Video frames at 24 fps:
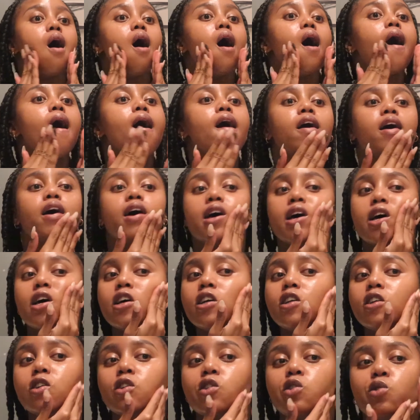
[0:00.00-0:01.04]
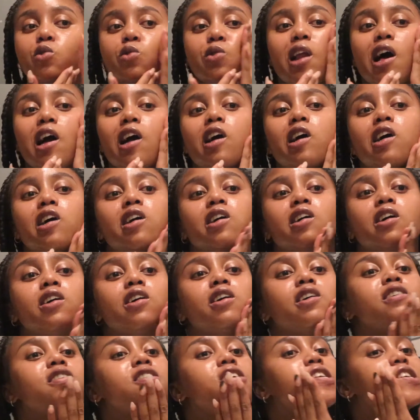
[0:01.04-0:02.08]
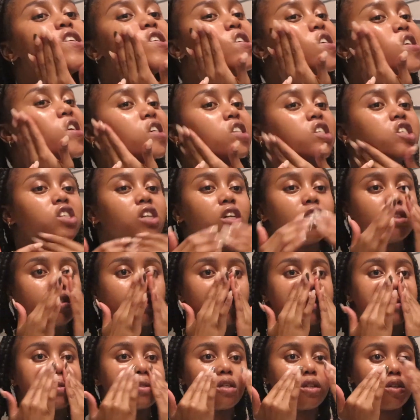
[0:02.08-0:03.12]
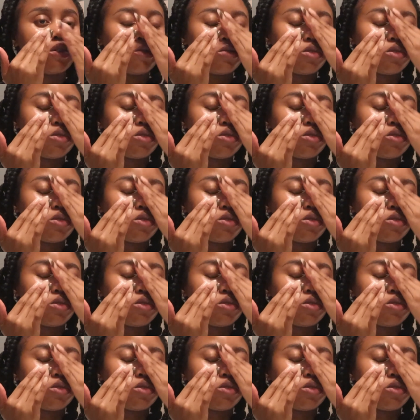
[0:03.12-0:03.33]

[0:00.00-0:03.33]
and do like a gentle skin